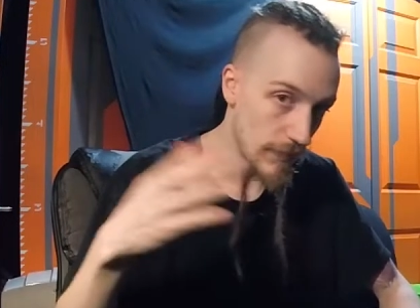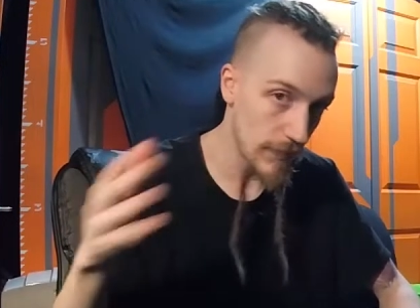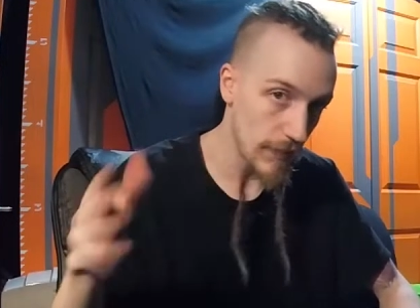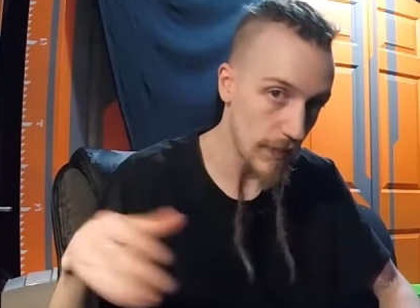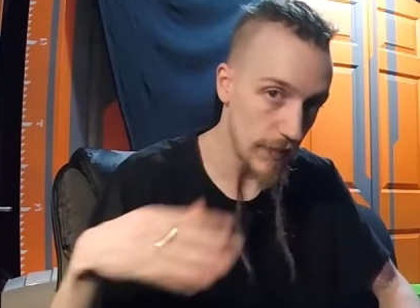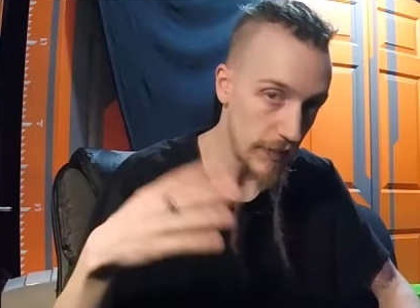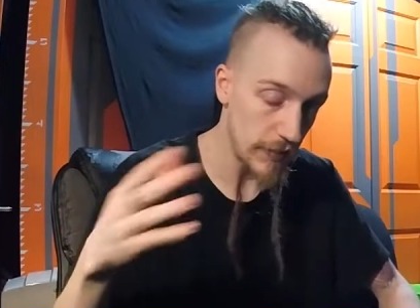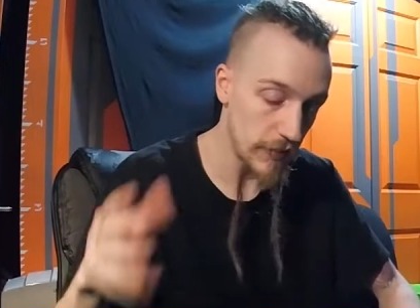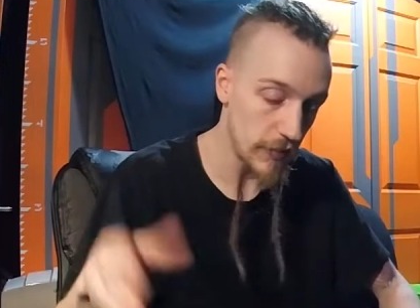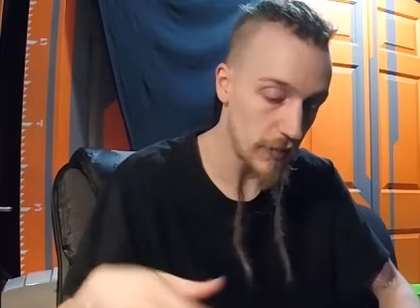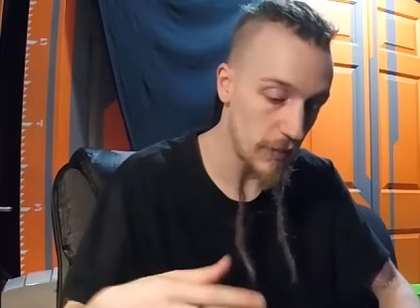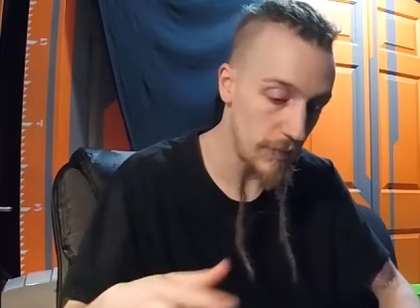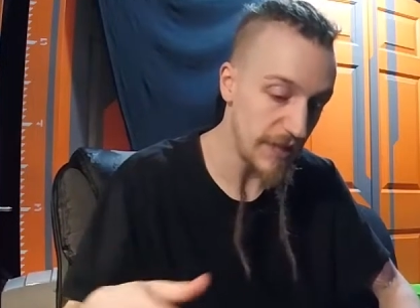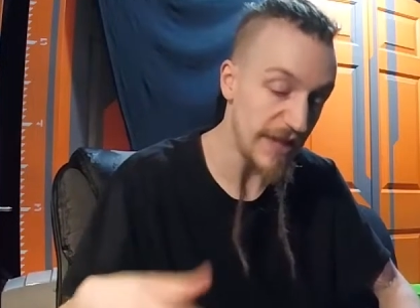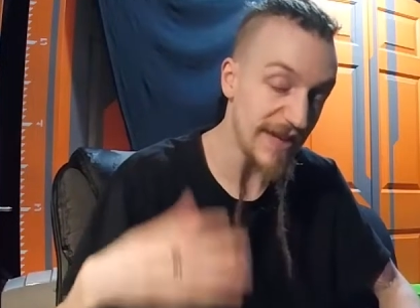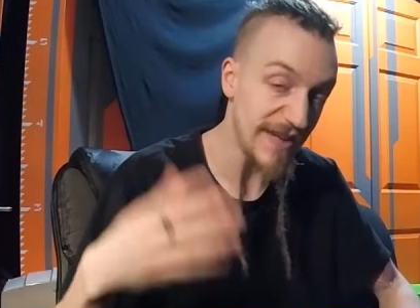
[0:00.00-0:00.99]
These are going to
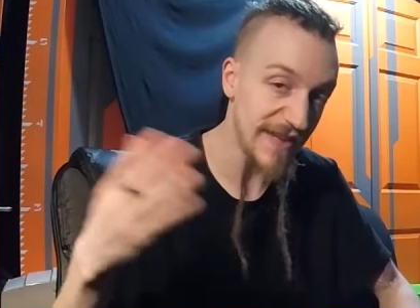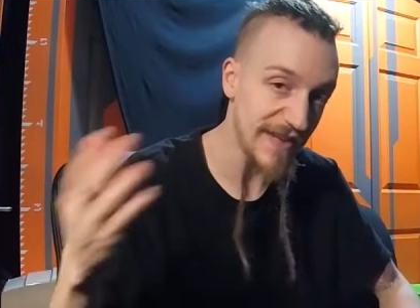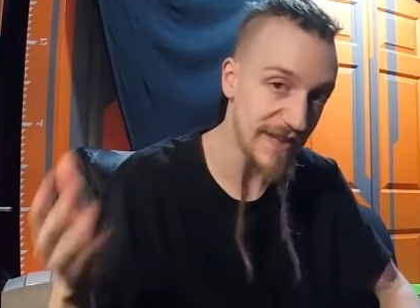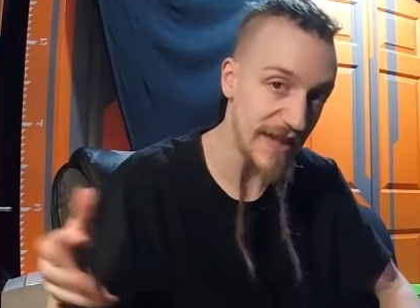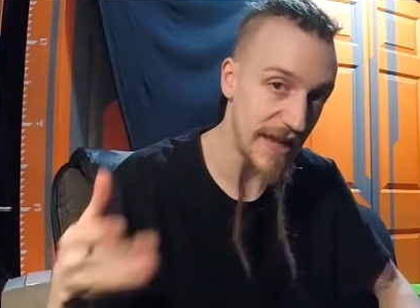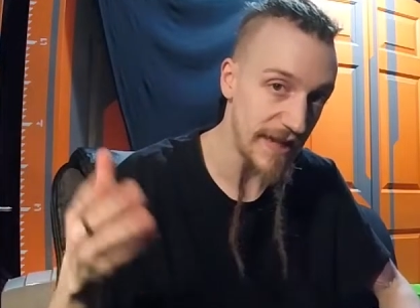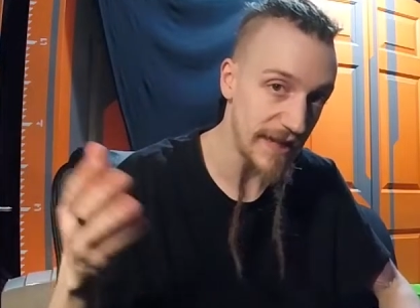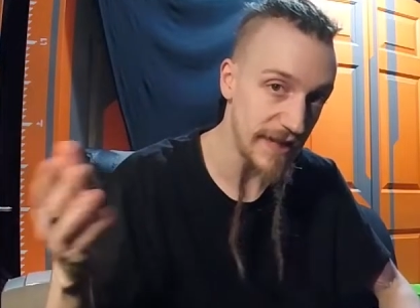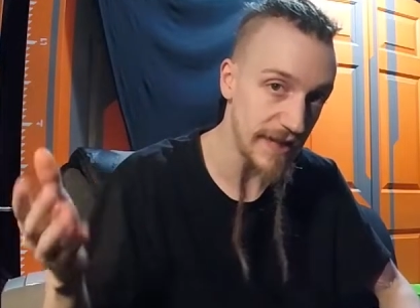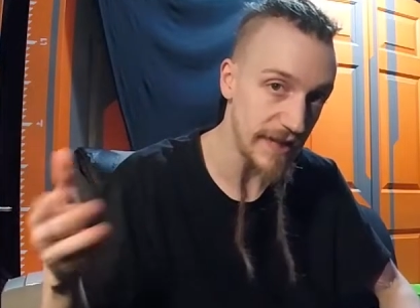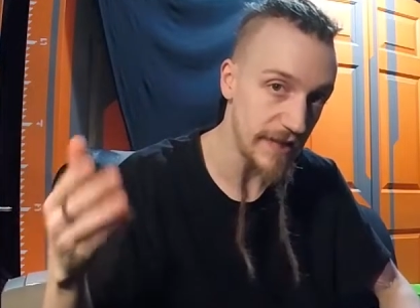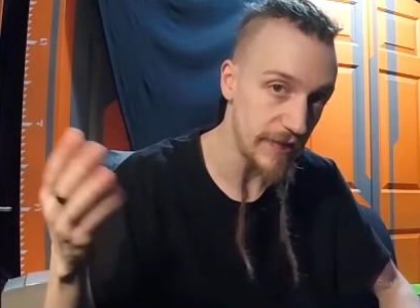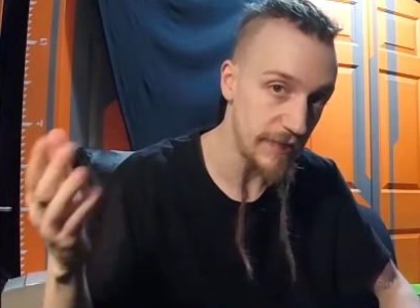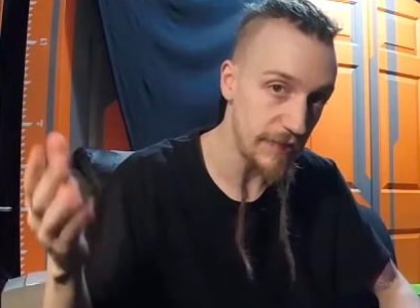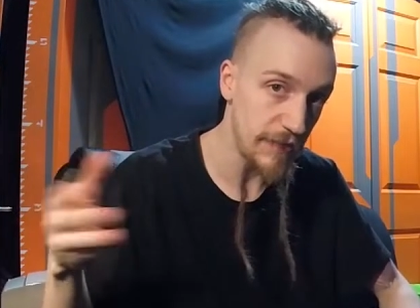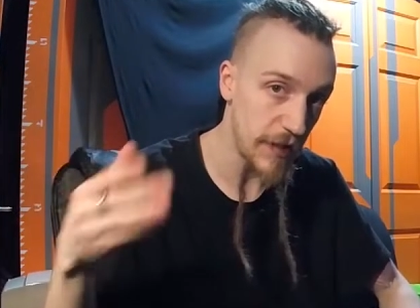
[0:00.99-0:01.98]
be
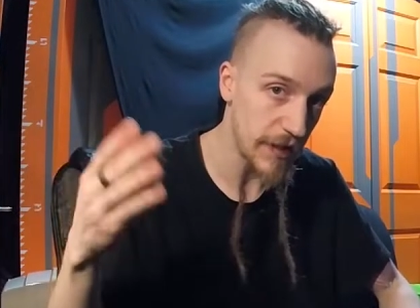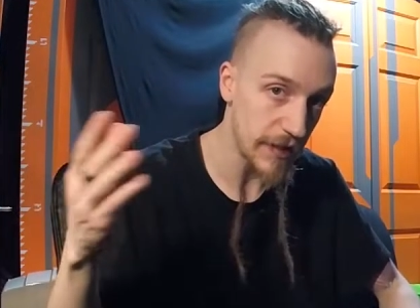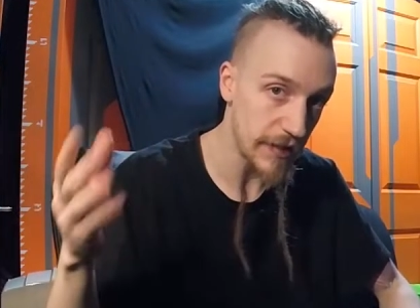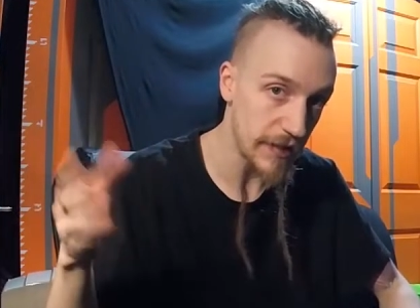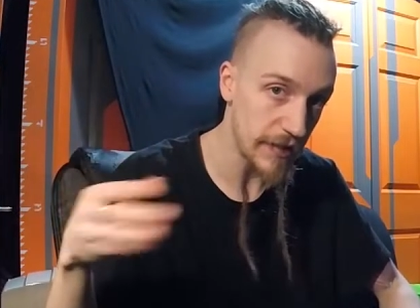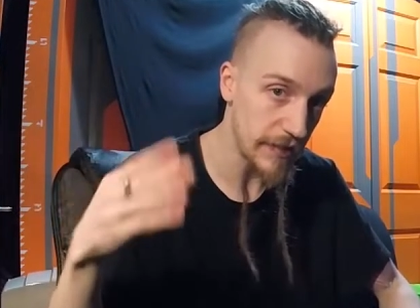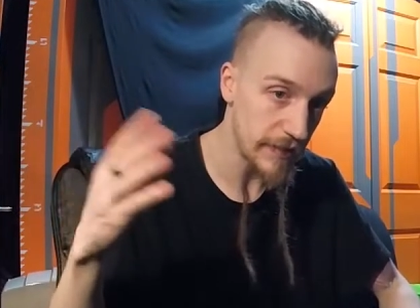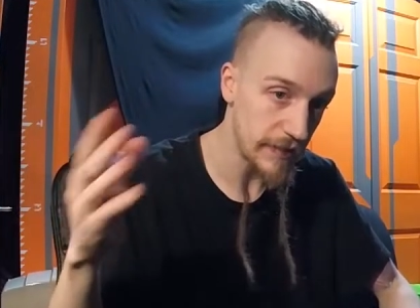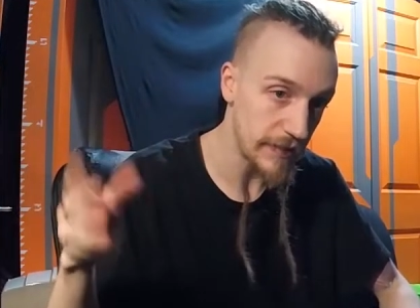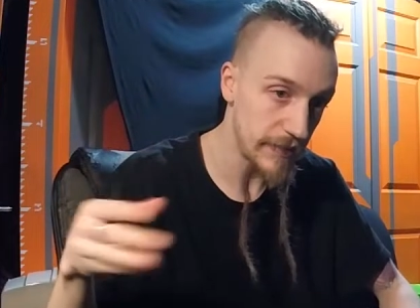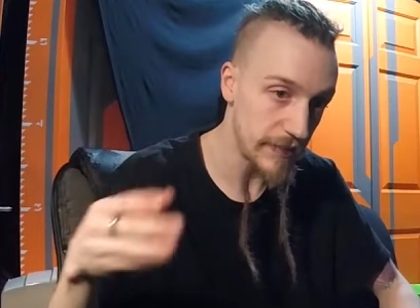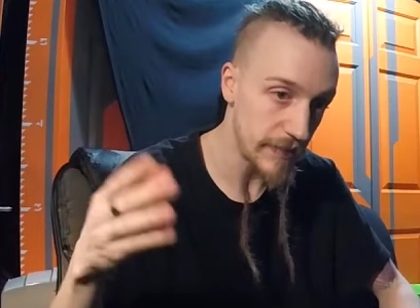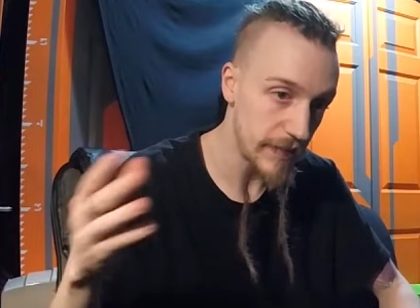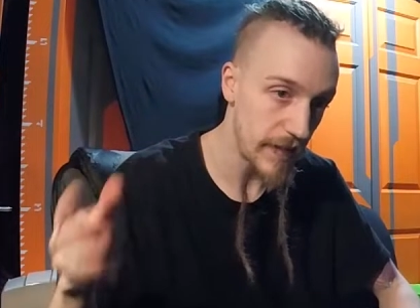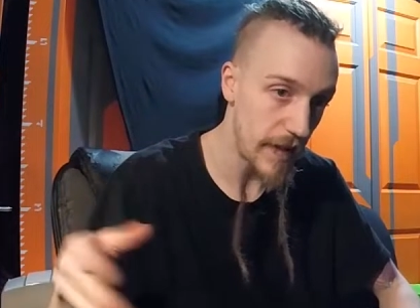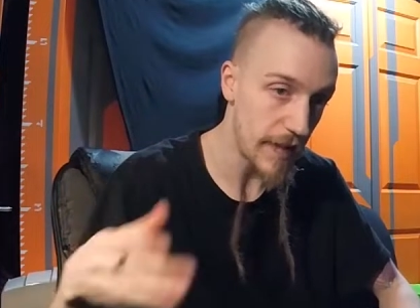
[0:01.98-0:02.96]
extended
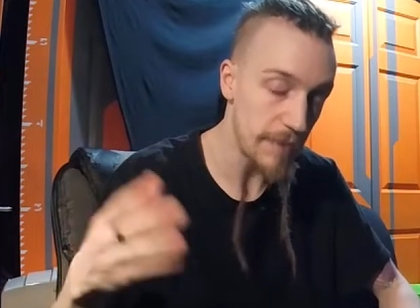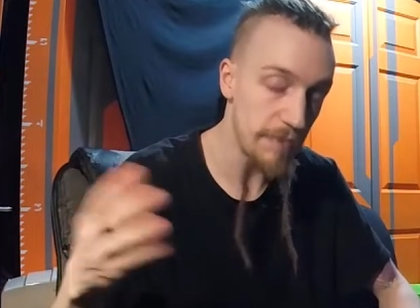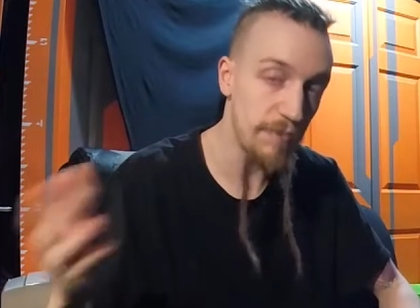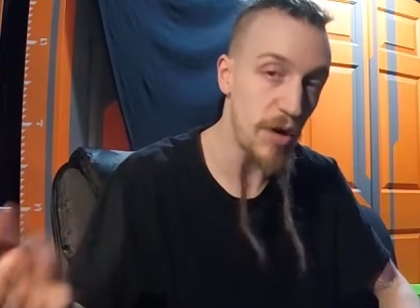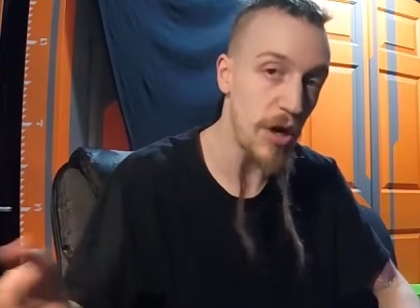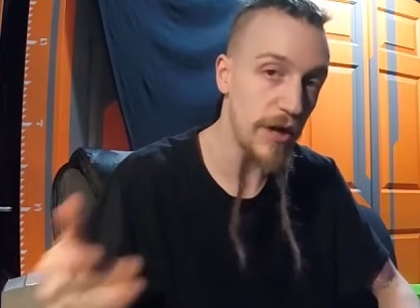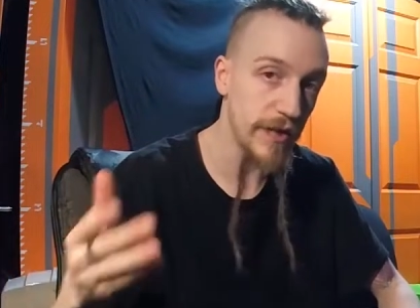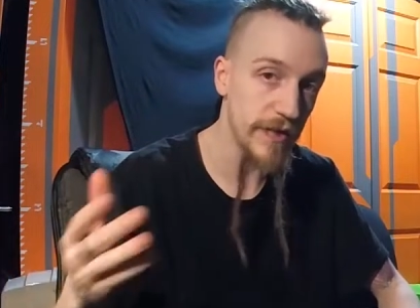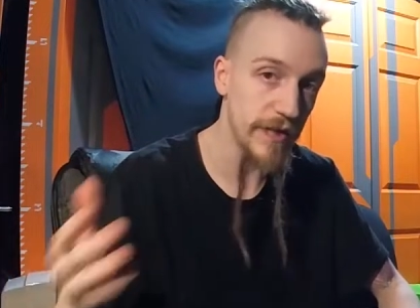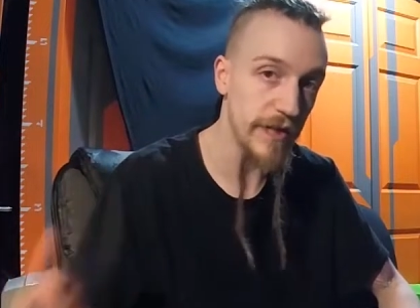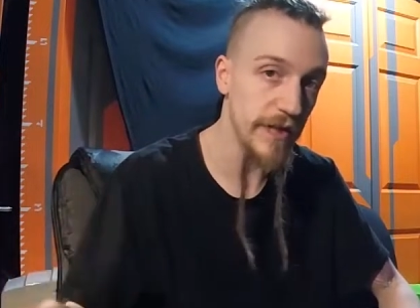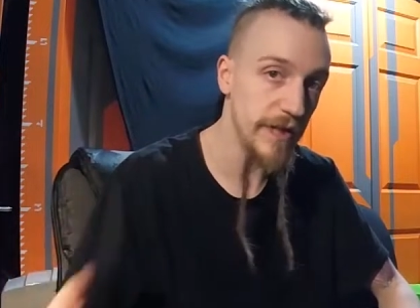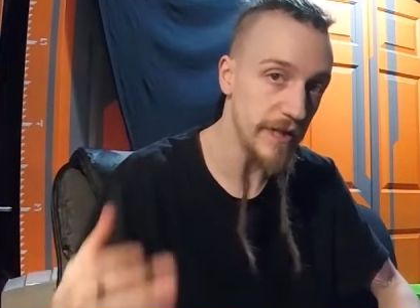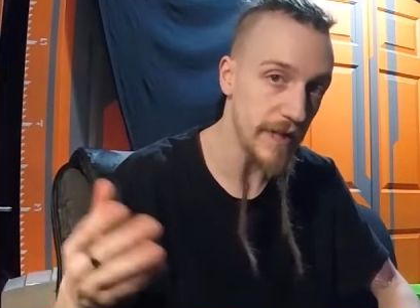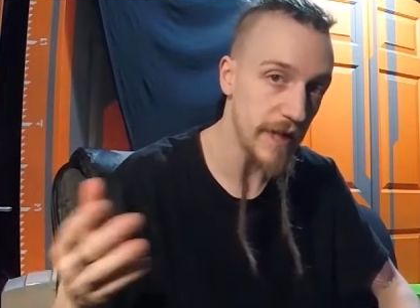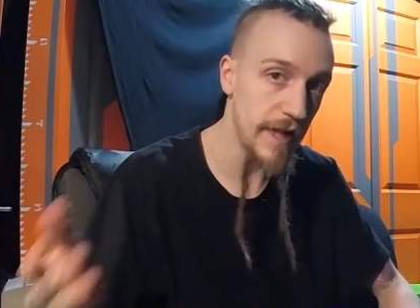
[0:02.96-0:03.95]
fucking
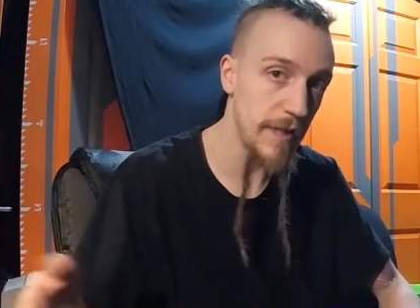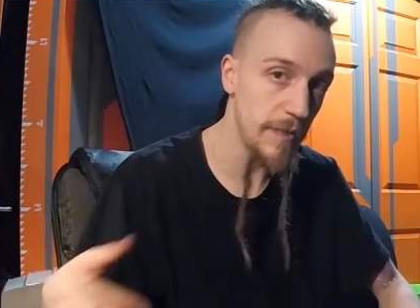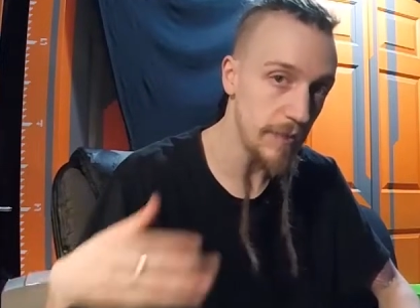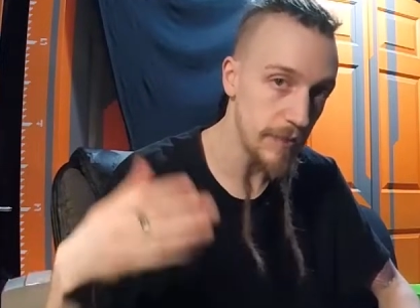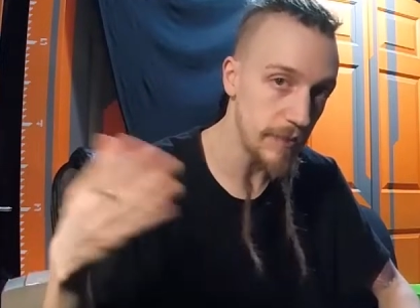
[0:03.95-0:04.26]
unboxing type